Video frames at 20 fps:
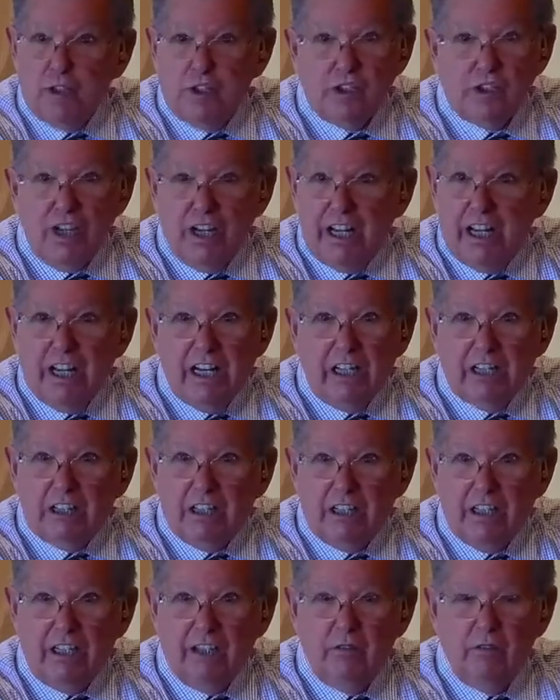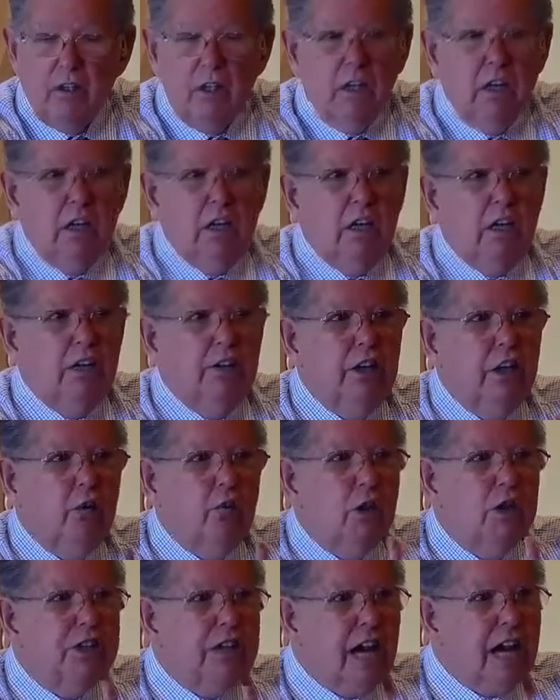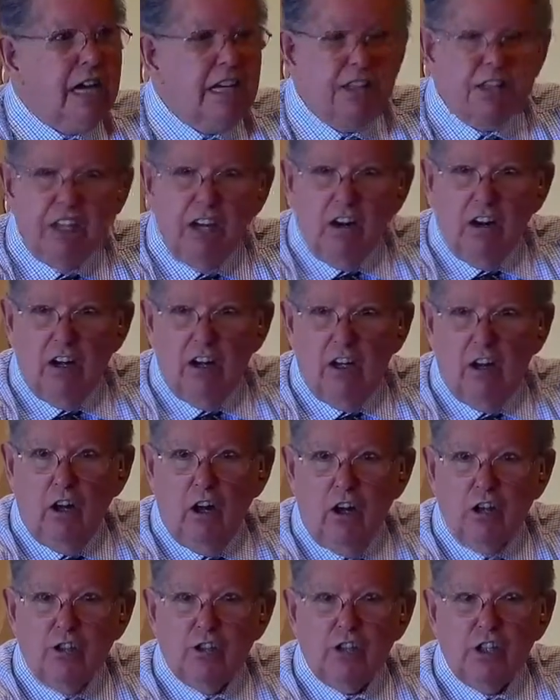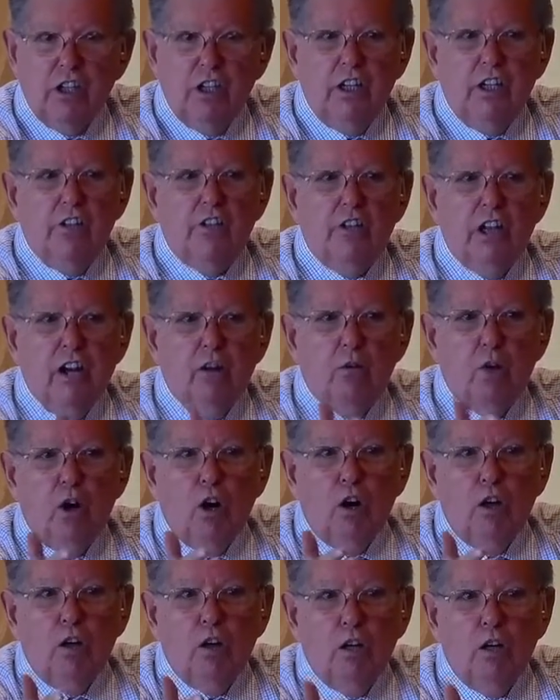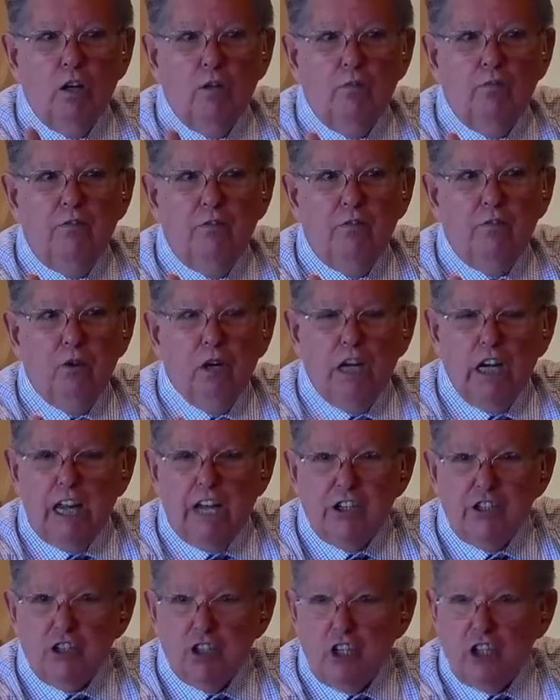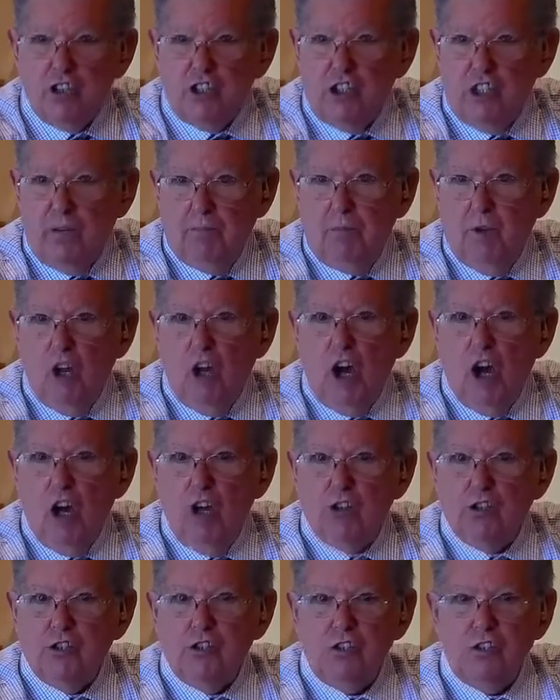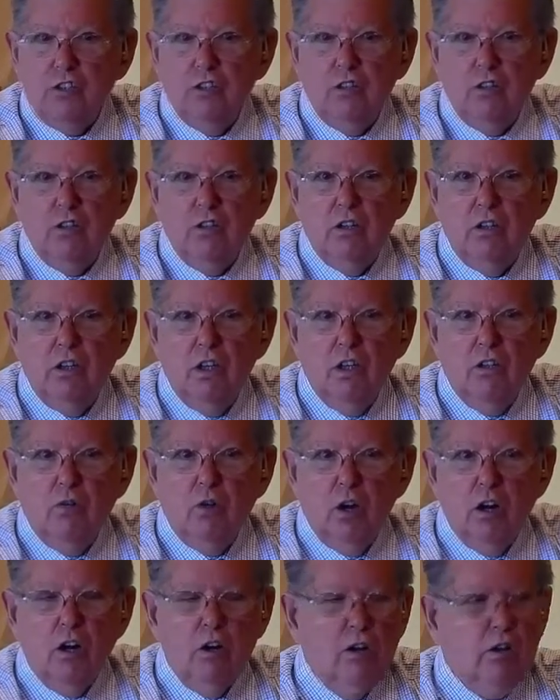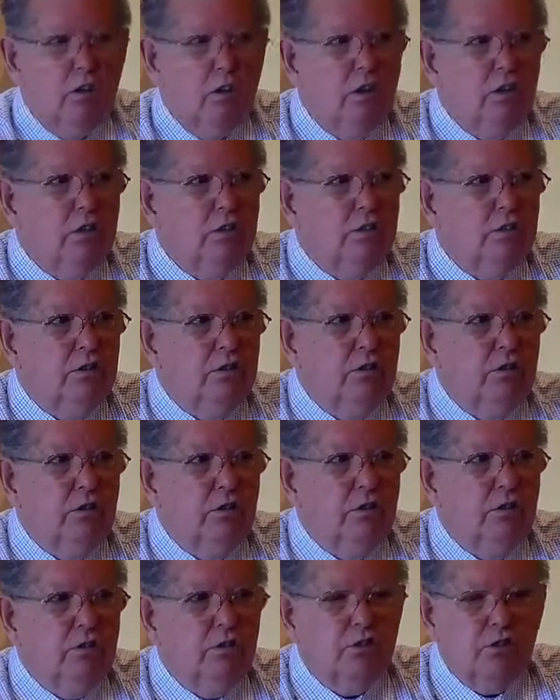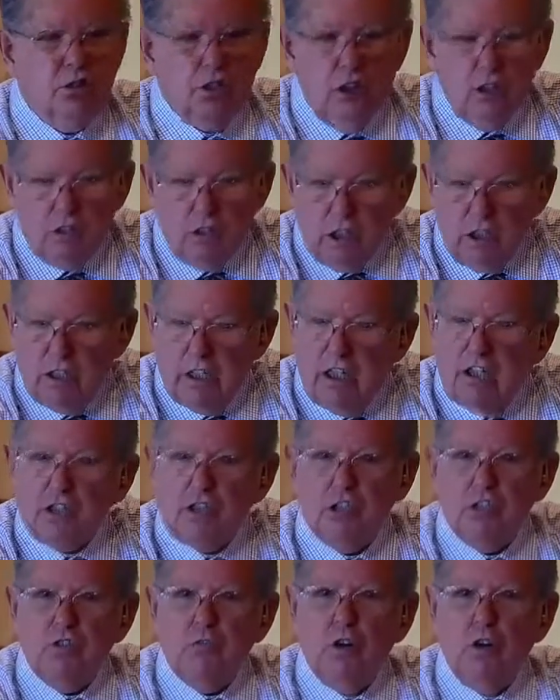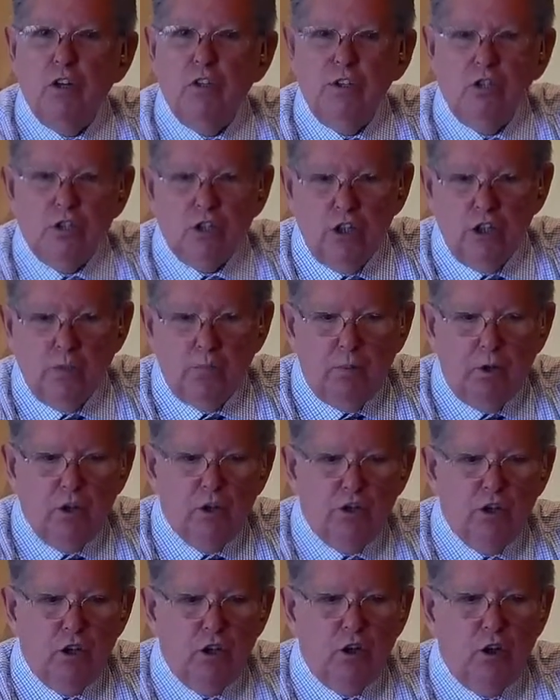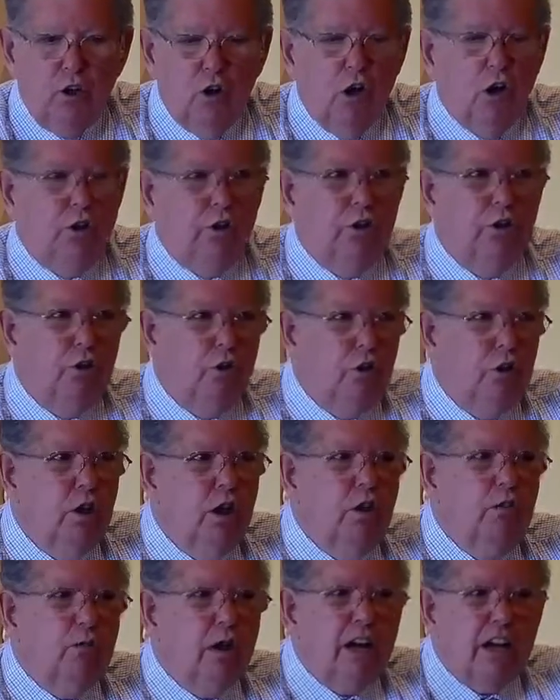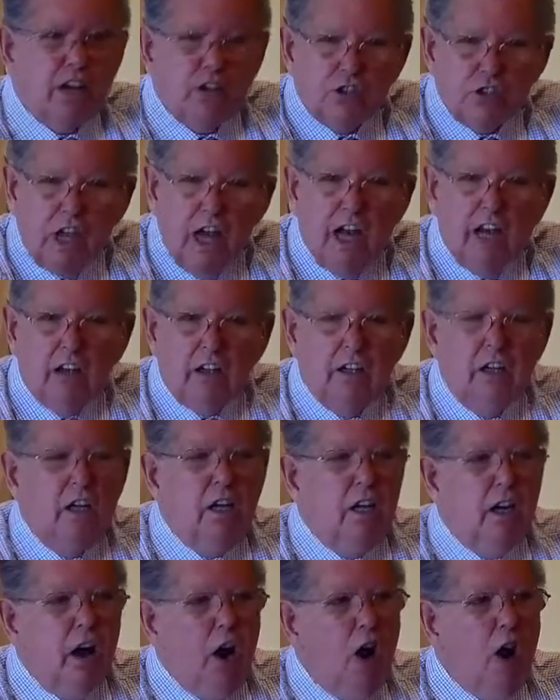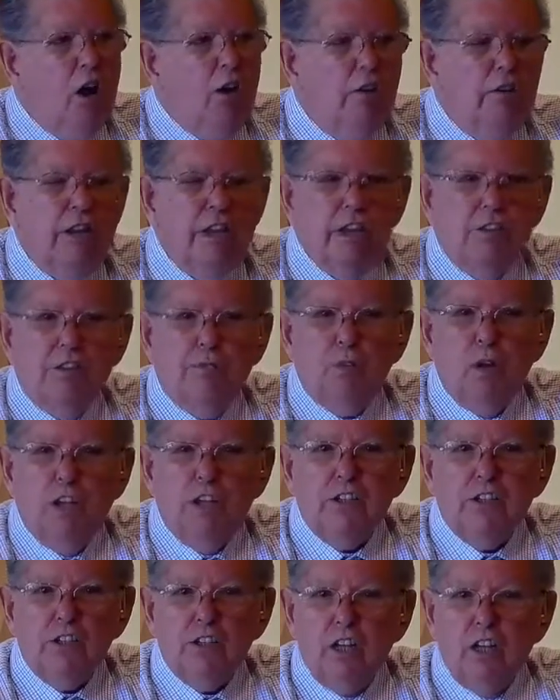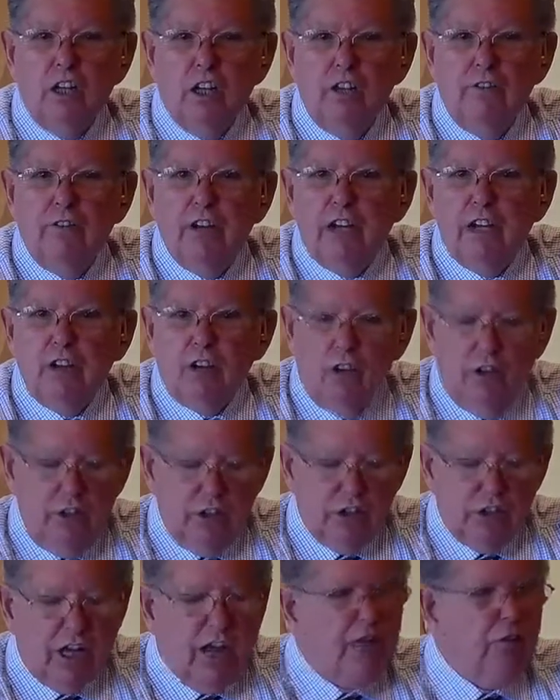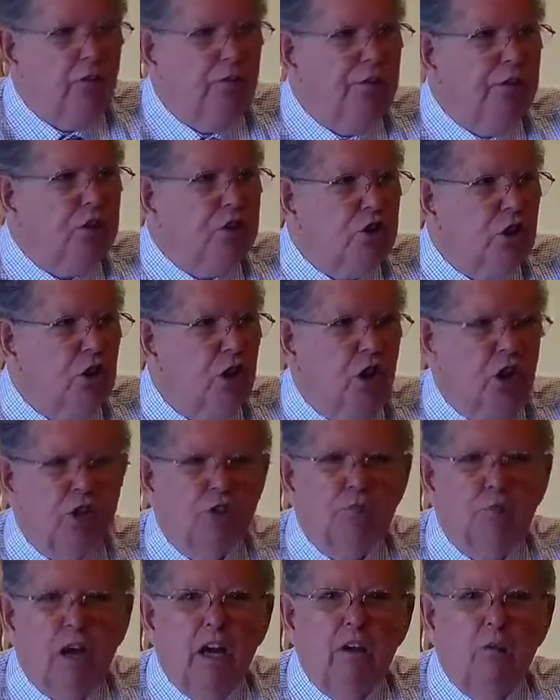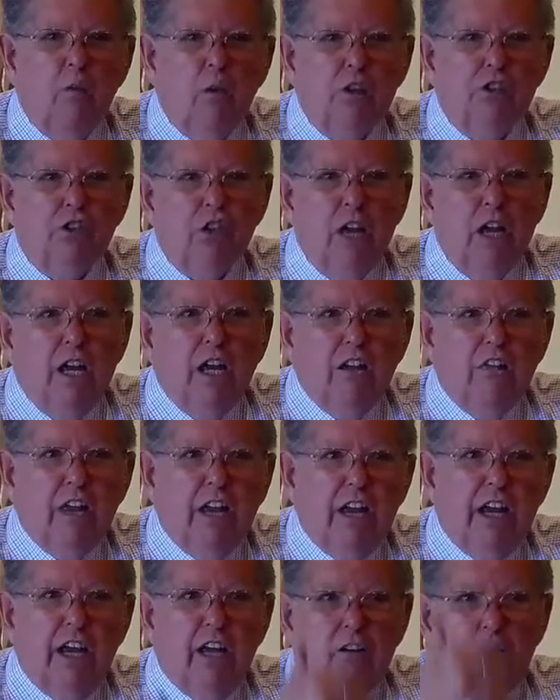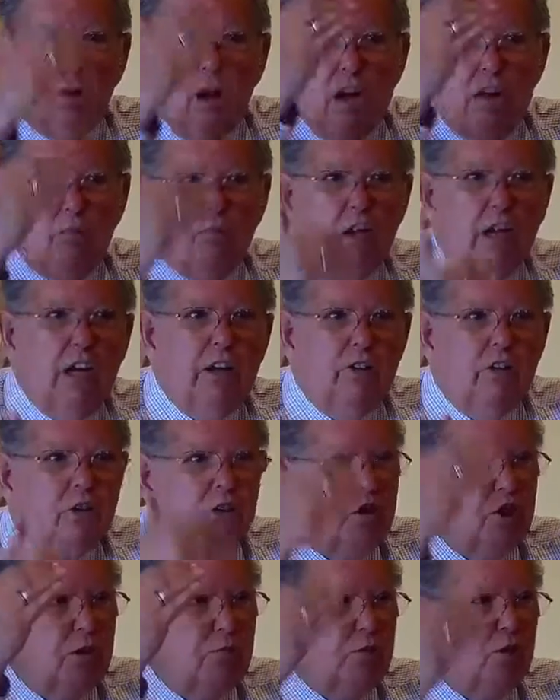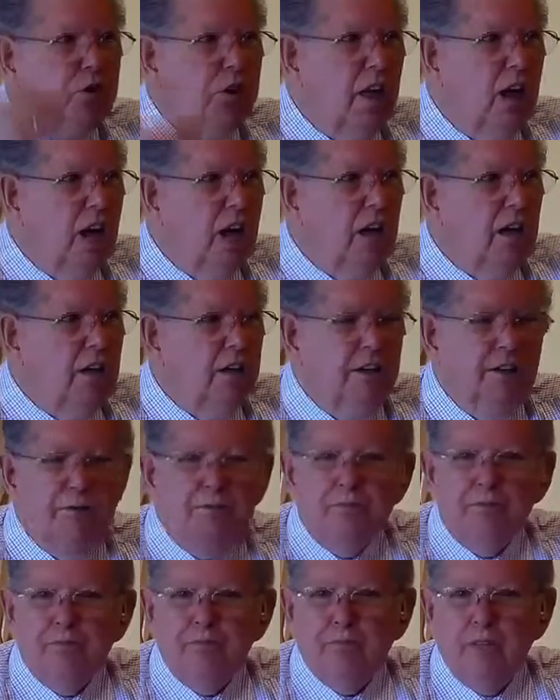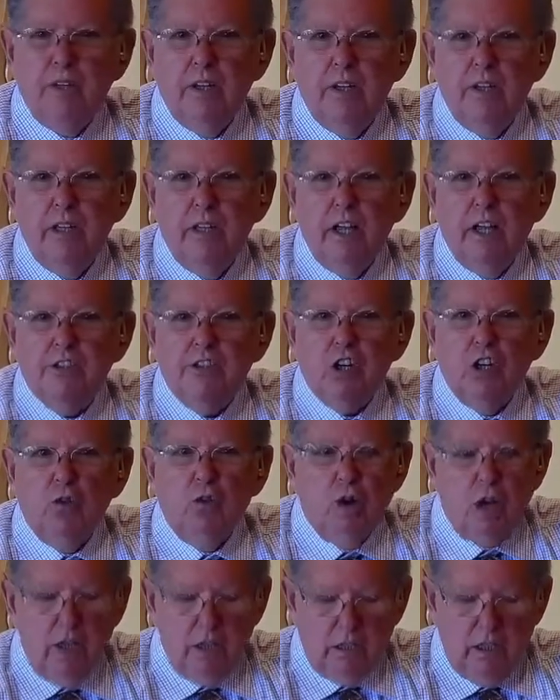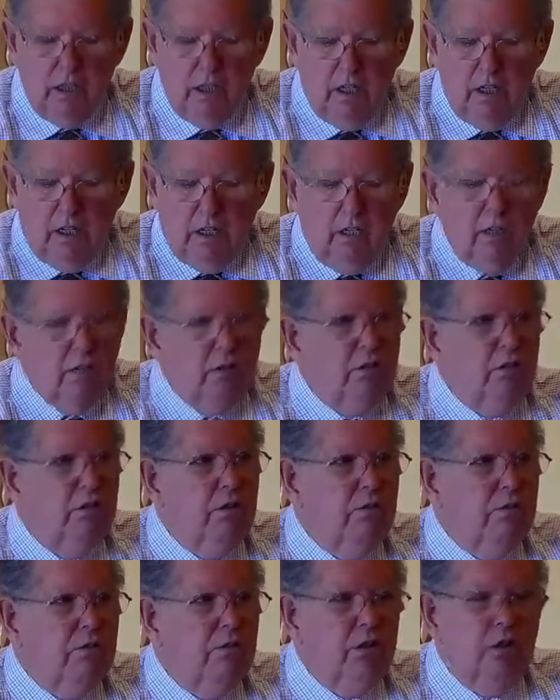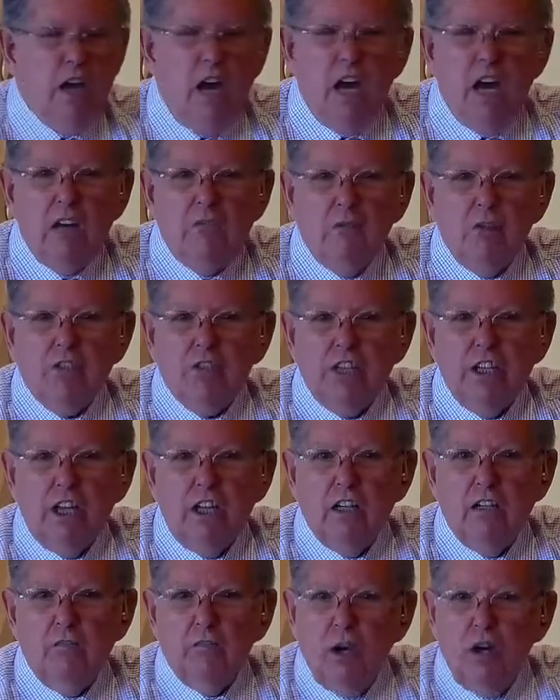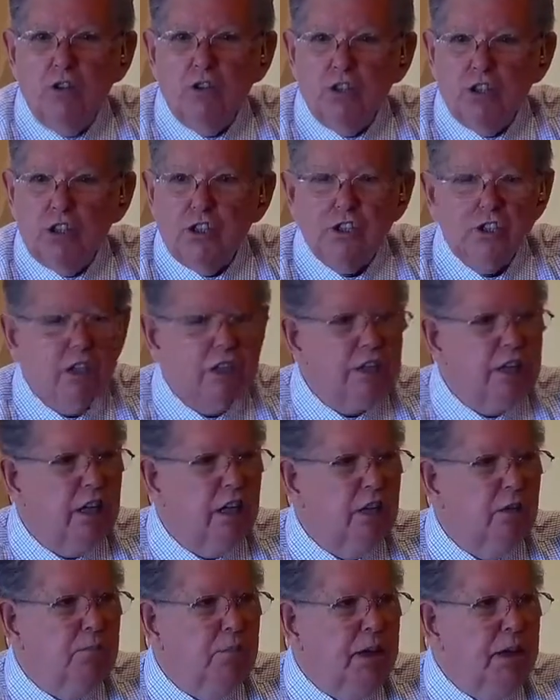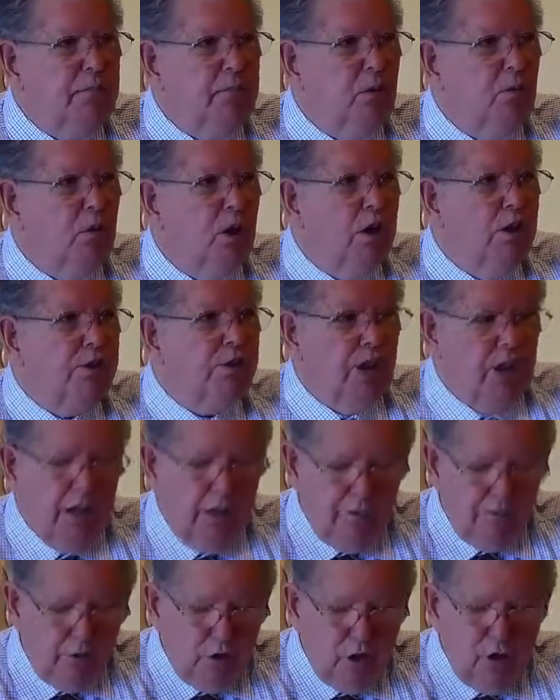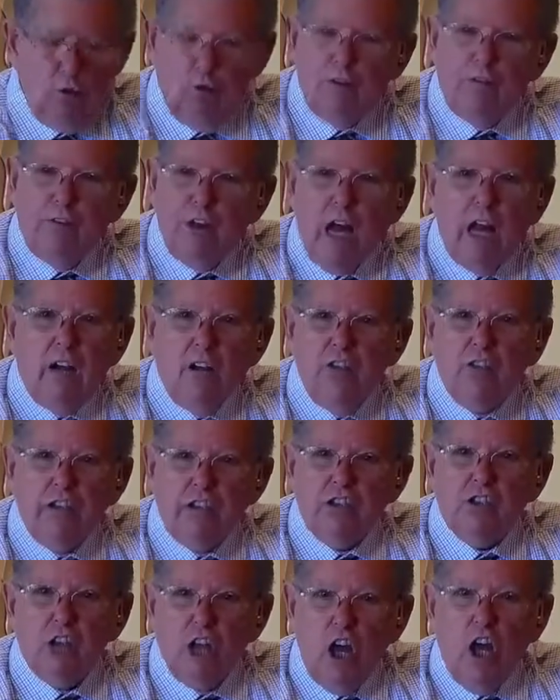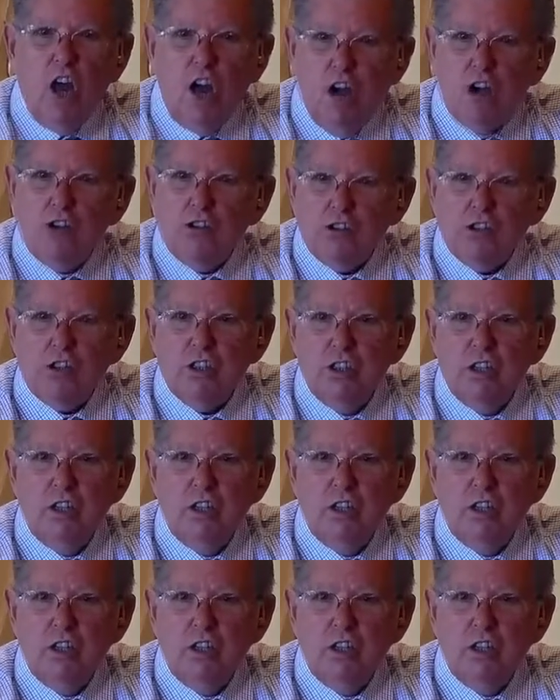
you stay healthy. There were dietary laws. There were relationship laws where certain conditions where you took a person to court or you reconciled. All of these, plus the Levitical, the sacrificial laws by which they had a right relationship with God. And so what God was telling Moses to tell the people was, if you will follow these laws,